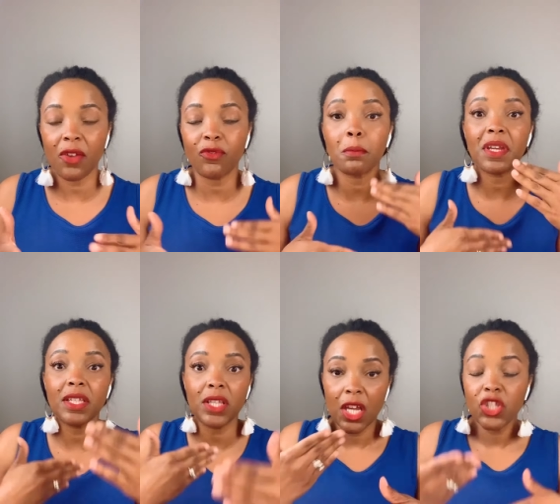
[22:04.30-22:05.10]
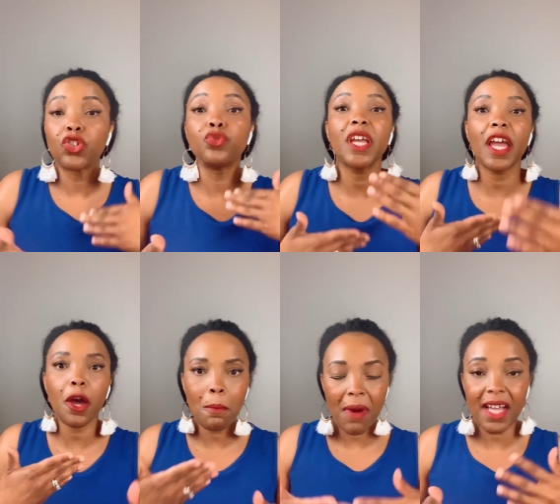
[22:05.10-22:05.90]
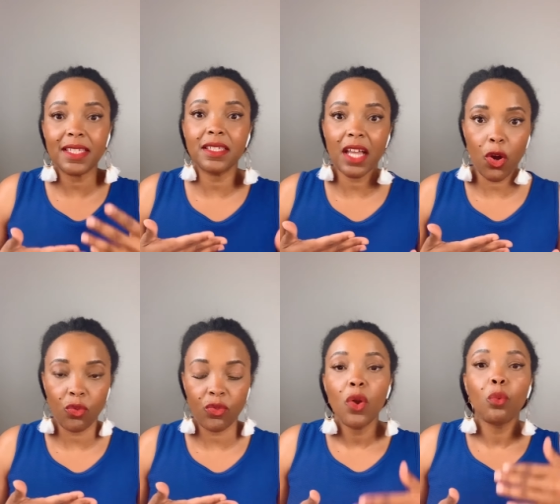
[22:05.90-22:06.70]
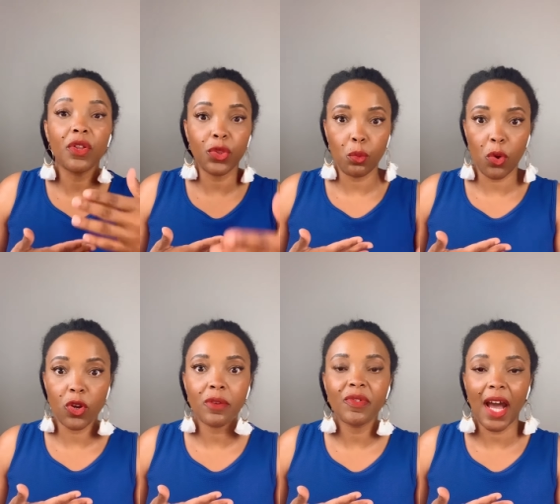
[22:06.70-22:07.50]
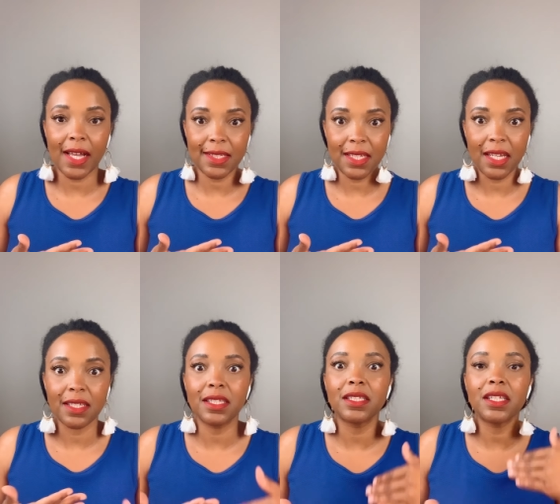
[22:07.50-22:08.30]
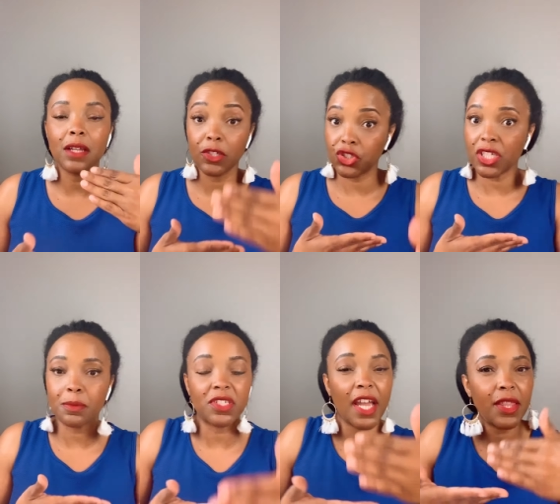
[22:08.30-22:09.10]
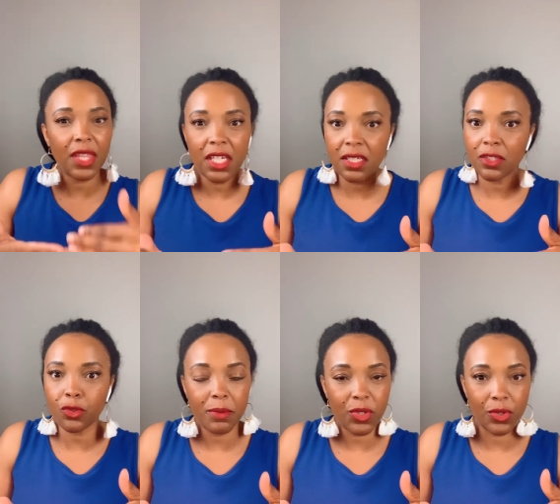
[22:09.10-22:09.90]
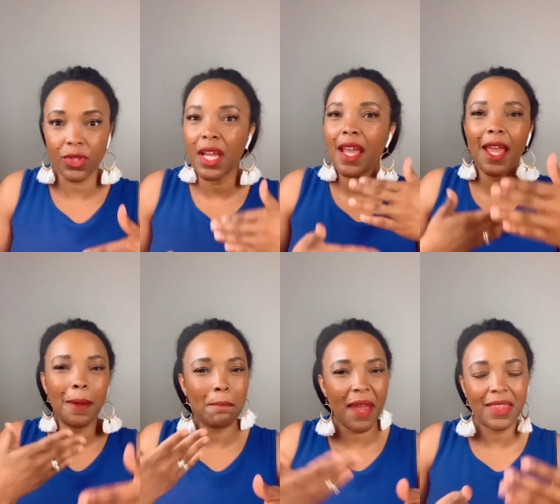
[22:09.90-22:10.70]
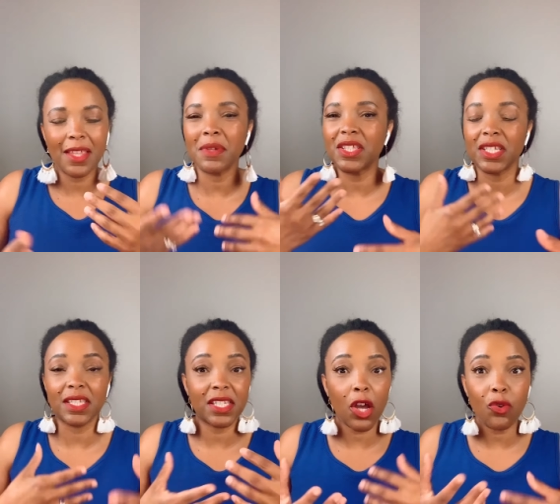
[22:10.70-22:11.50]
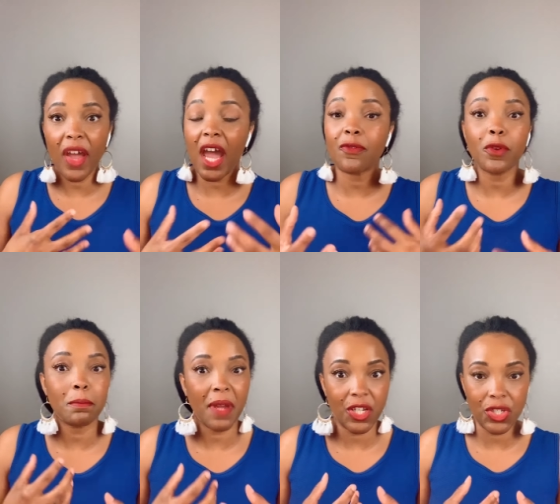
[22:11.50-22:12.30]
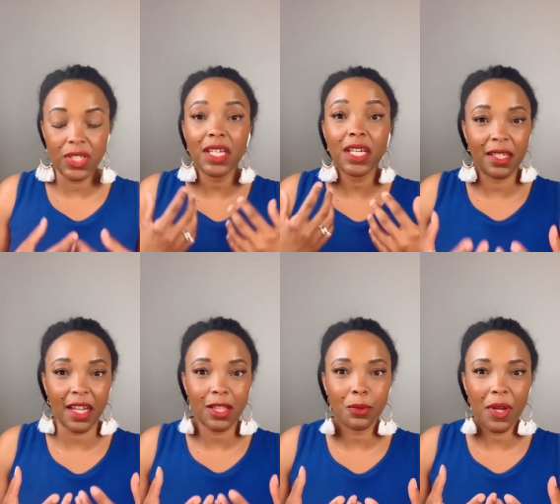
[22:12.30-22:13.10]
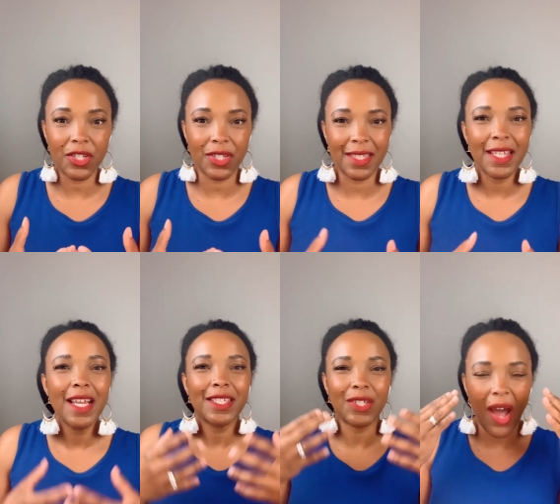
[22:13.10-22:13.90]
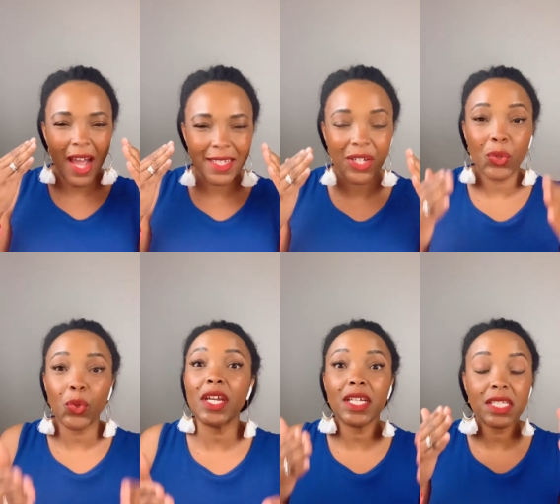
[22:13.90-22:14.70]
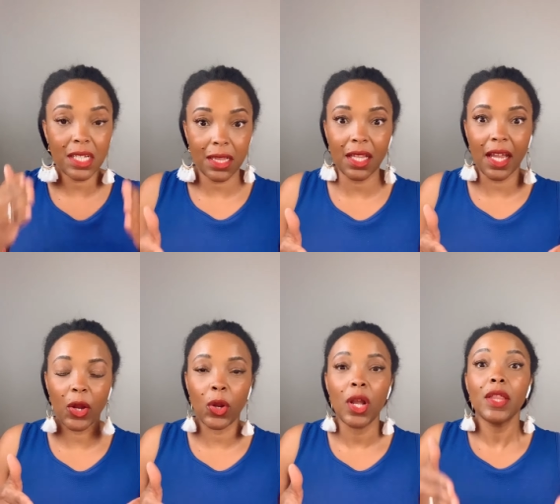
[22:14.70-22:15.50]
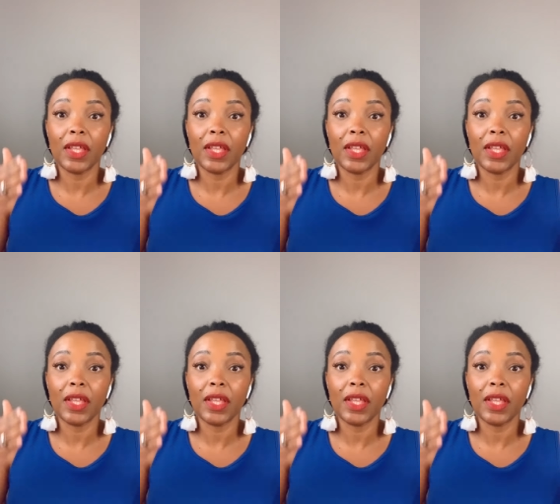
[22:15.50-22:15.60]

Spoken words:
way for me to tell myself what the word of God says. To just take these scriptures and make them into self-affirmations and declarations. So I decree and declare